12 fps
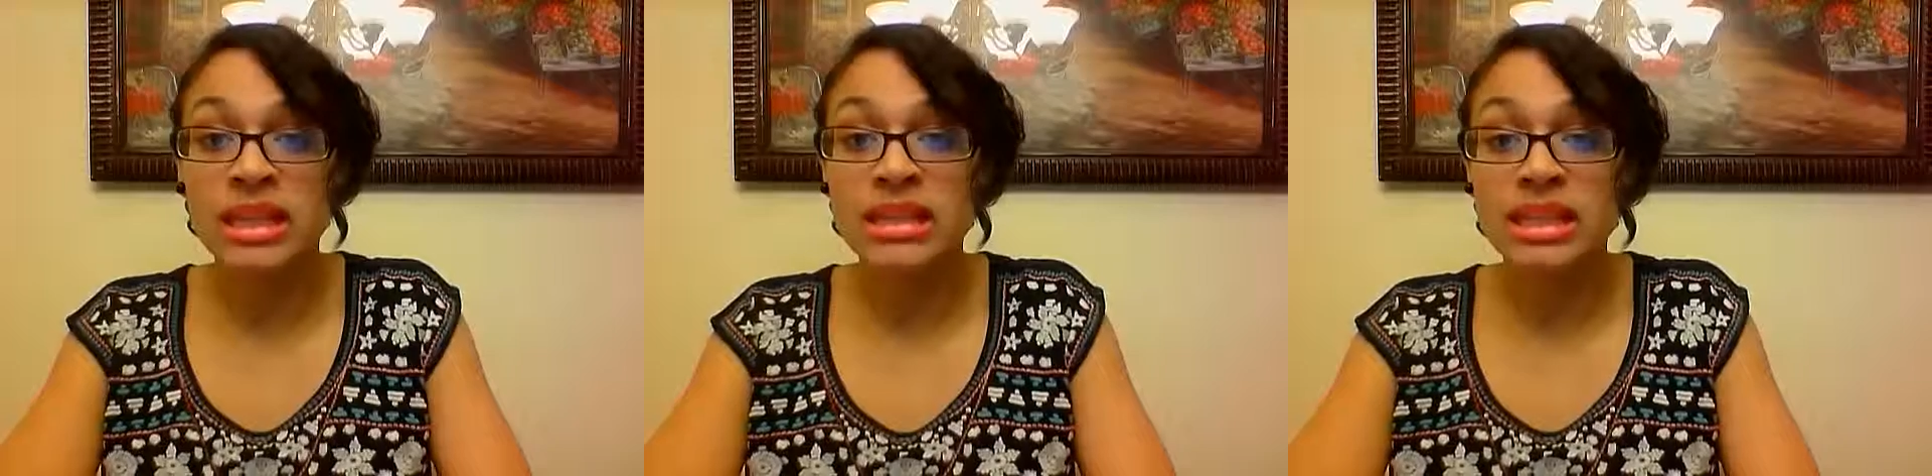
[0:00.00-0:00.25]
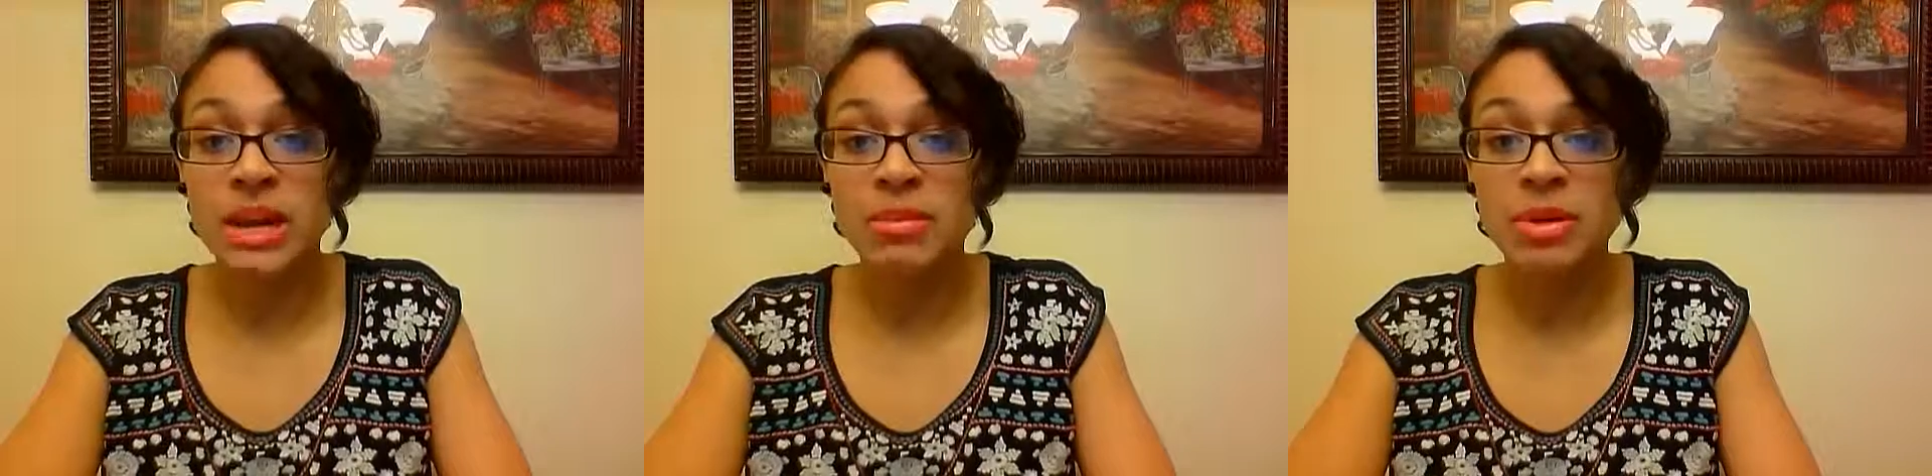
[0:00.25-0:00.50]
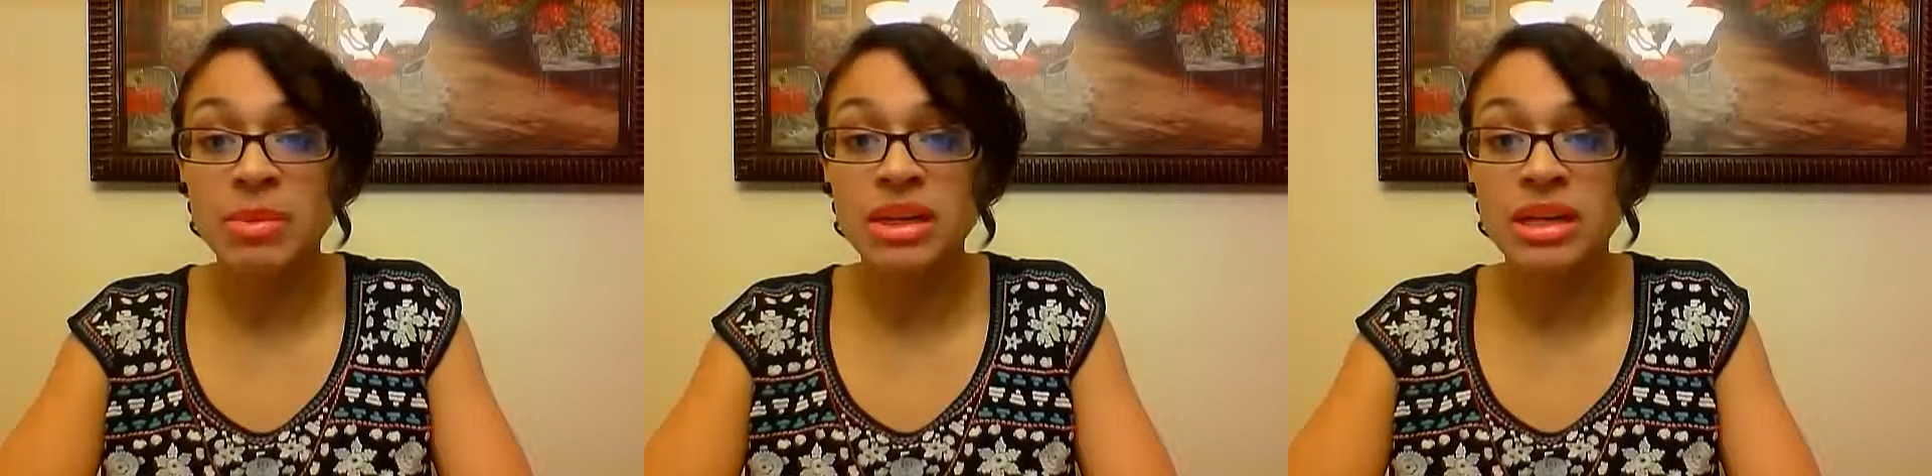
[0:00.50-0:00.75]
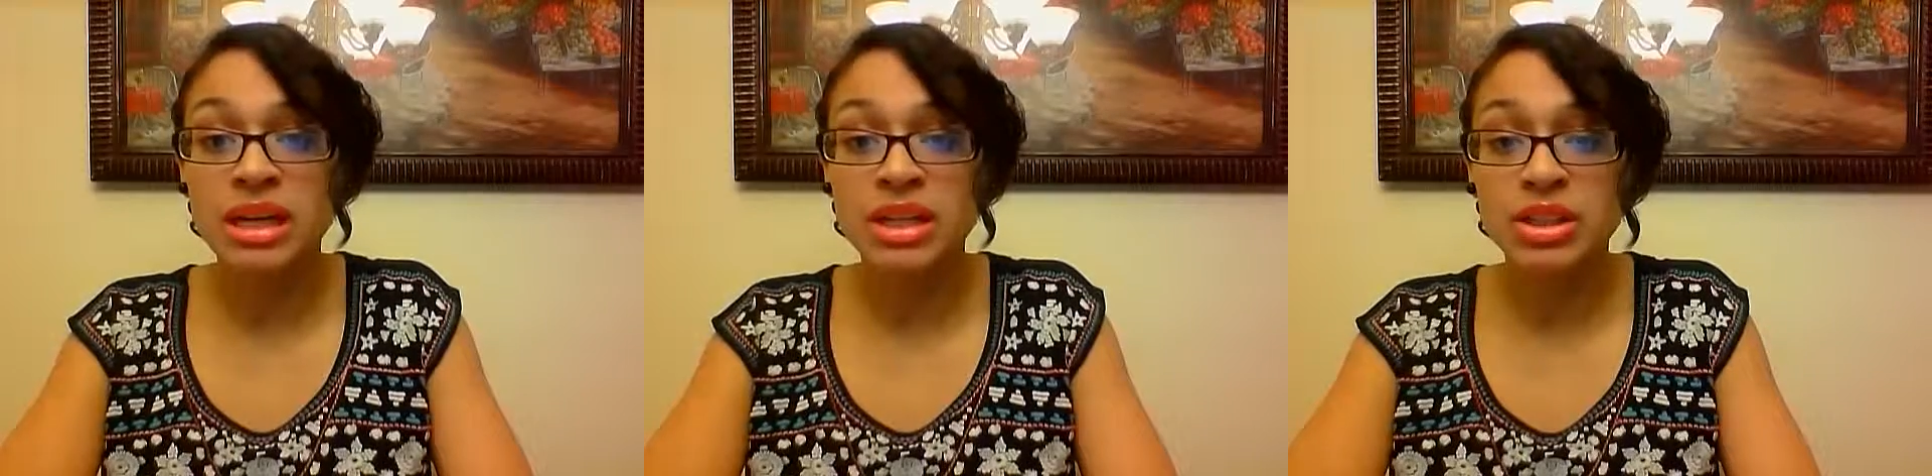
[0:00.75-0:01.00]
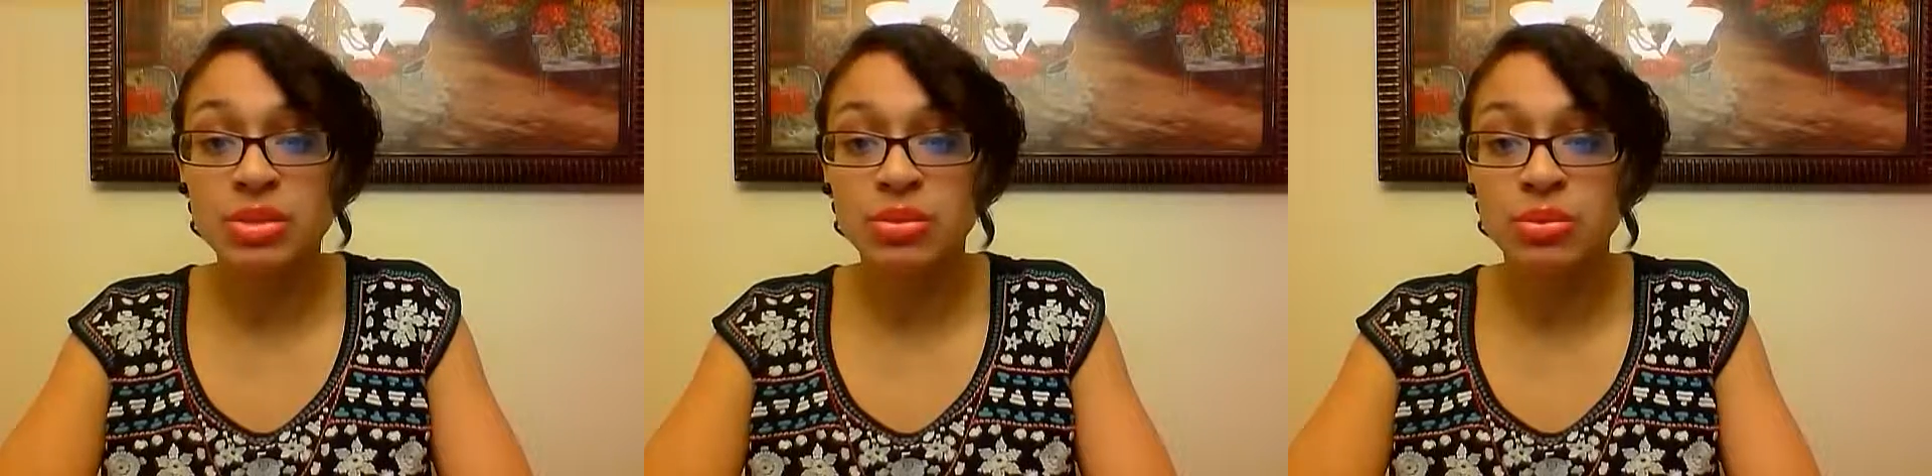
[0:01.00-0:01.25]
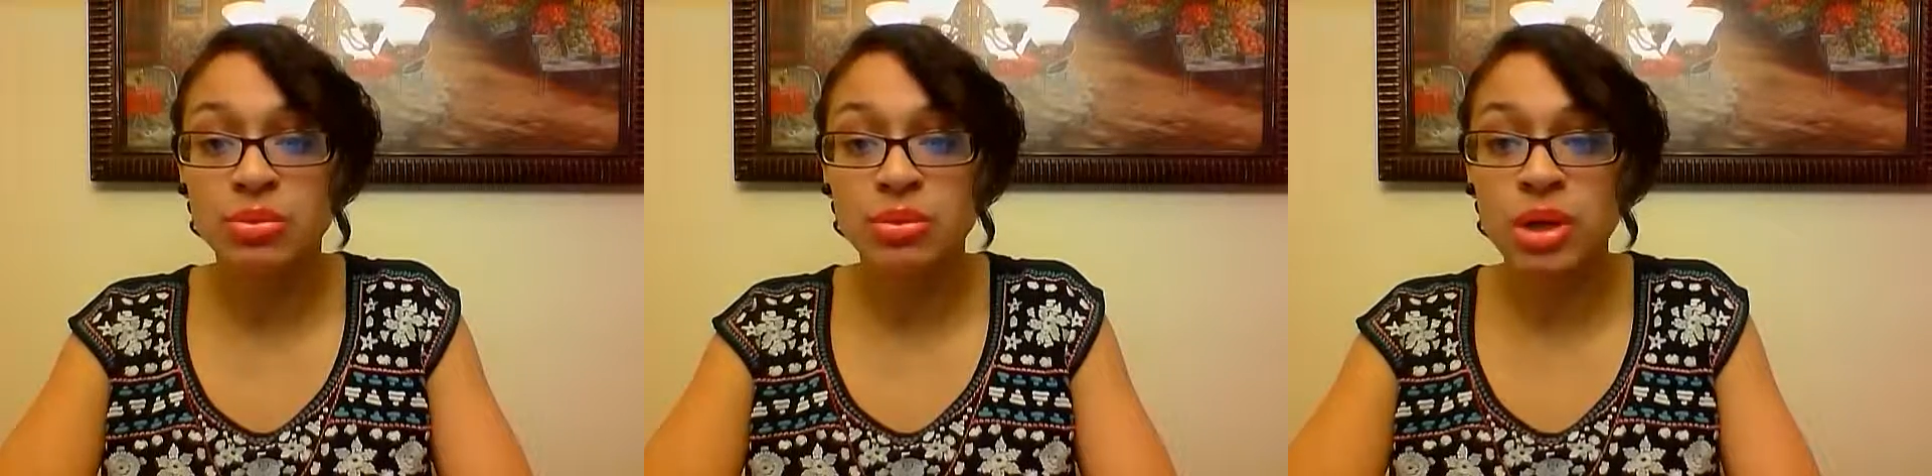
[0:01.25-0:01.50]
the same could be done in
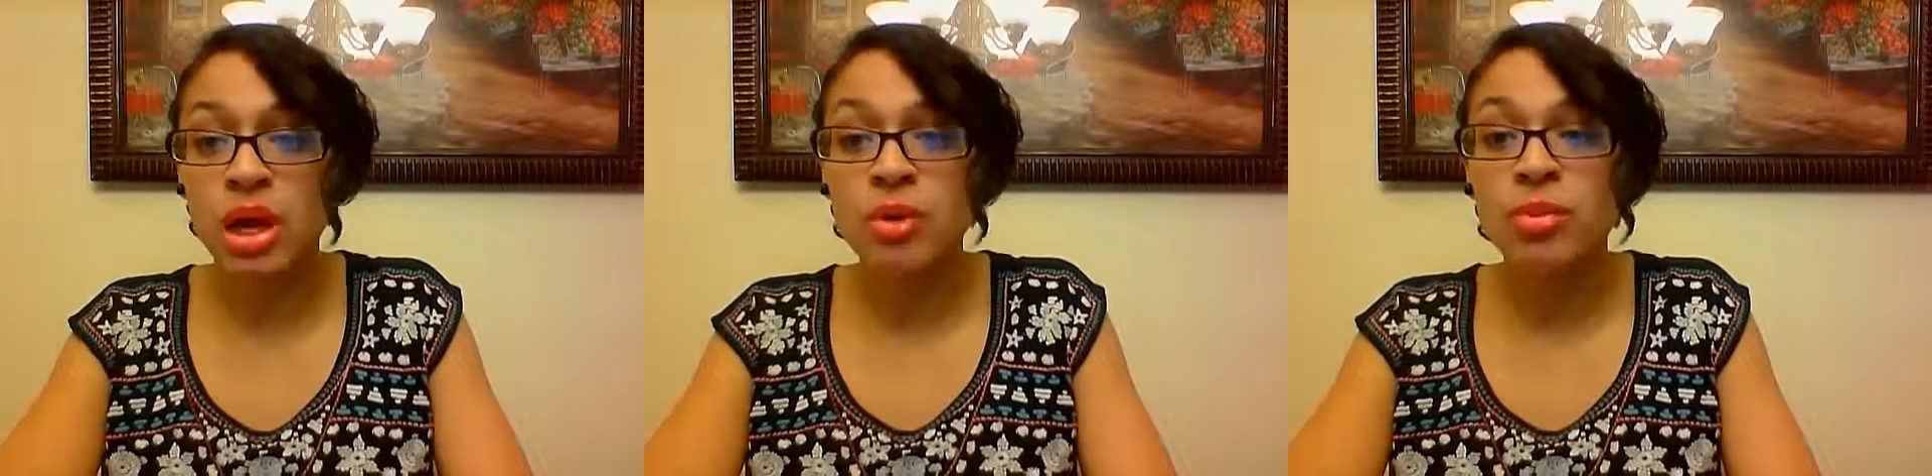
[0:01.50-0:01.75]
school,